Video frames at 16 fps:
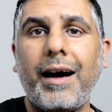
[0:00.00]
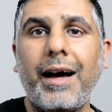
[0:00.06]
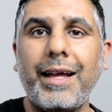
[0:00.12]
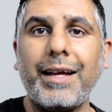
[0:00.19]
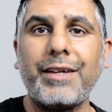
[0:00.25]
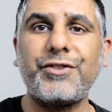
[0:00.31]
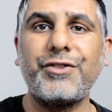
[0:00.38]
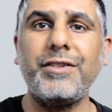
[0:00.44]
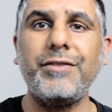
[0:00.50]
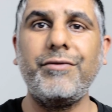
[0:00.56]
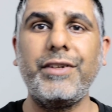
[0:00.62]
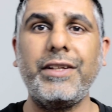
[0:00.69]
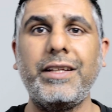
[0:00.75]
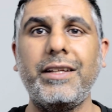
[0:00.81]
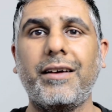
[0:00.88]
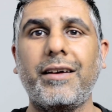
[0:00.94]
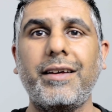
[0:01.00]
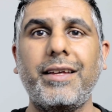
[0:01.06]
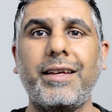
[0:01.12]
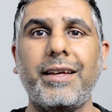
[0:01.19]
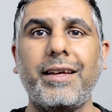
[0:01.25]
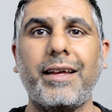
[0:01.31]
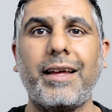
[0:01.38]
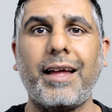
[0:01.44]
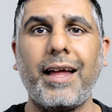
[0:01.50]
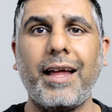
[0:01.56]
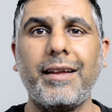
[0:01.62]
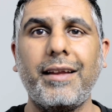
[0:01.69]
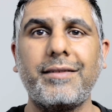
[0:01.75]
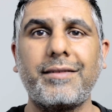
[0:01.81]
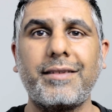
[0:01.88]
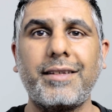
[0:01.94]
I actually really like it,
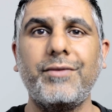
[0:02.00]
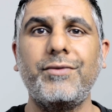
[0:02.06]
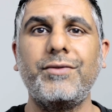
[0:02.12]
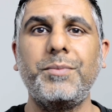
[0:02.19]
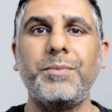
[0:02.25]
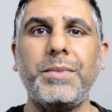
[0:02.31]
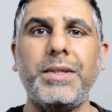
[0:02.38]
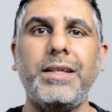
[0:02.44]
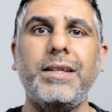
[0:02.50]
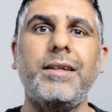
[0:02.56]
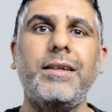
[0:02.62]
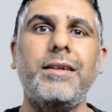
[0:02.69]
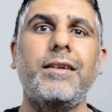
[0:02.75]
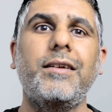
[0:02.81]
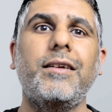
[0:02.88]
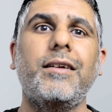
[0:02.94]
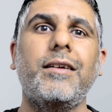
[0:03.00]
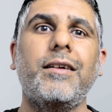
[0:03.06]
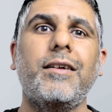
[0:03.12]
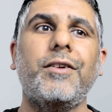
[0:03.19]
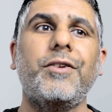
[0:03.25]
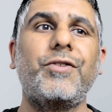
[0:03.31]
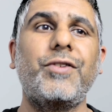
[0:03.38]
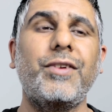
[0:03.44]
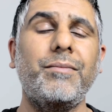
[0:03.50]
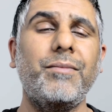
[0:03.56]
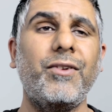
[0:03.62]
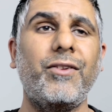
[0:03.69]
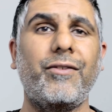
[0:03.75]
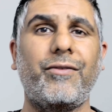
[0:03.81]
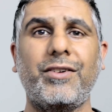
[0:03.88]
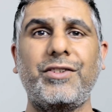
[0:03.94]
and it's given me some
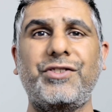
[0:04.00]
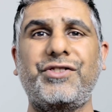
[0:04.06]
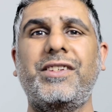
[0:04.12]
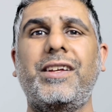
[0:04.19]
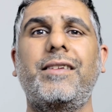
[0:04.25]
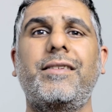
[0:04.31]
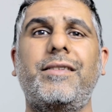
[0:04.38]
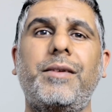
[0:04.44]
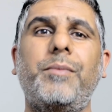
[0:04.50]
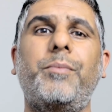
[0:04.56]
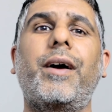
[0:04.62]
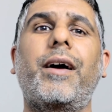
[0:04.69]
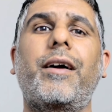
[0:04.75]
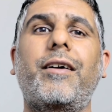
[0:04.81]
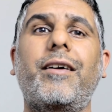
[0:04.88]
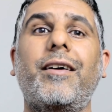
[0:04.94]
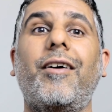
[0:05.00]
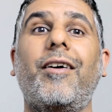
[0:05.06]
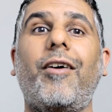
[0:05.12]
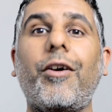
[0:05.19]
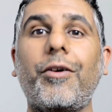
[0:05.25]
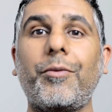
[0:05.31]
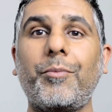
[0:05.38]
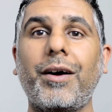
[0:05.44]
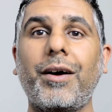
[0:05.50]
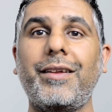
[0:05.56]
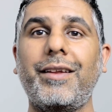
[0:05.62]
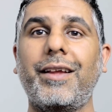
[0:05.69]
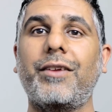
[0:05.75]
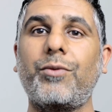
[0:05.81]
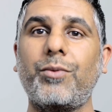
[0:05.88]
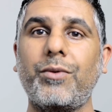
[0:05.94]
of the functionality back on my
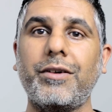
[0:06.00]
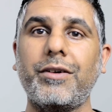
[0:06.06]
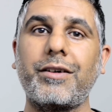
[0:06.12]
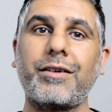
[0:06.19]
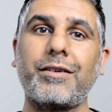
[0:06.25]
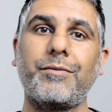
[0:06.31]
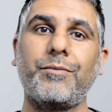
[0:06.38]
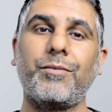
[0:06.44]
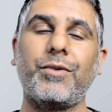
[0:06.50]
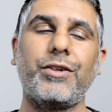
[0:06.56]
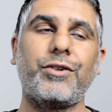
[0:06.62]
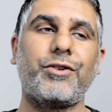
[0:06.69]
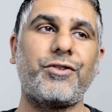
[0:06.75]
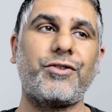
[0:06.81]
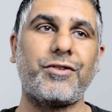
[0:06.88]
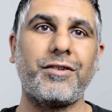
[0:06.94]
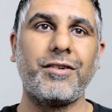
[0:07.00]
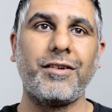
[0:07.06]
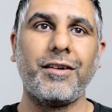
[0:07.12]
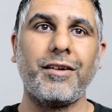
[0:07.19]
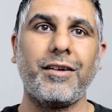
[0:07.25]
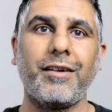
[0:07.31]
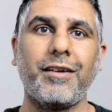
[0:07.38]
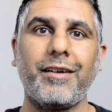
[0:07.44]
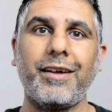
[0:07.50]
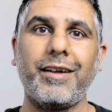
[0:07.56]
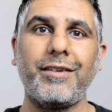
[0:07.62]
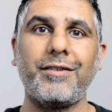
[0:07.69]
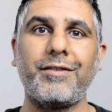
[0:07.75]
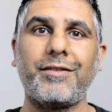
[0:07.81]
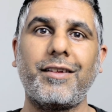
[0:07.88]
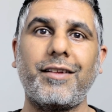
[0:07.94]
network, which
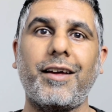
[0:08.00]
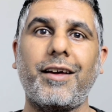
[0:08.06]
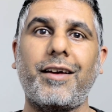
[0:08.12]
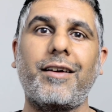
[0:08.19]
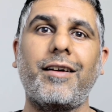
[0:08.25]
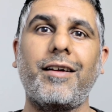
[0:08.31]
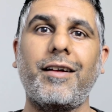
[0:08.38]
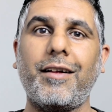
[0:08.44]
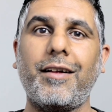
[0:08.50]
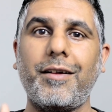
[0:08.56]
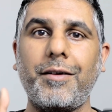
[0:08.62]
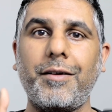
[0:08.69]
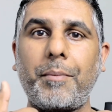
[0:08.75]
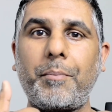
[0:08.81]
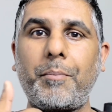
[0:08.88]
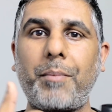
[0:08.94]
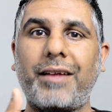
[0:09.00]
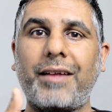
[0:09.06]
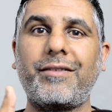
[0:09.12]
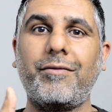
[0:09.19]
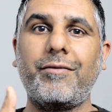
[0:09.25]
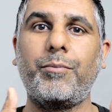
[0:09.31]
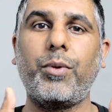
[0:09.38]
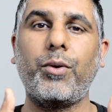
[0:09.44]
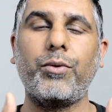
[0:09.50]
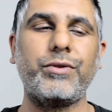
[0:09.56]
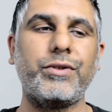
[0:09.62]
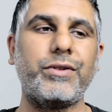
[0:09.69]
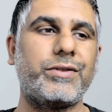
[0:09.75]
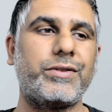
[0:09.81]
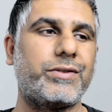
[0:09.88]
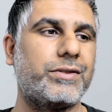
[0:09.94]
is like a massive
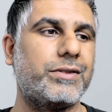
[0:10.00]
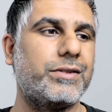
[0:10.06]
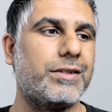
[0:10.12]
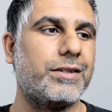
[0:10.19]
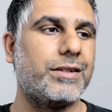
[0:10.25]
bonus.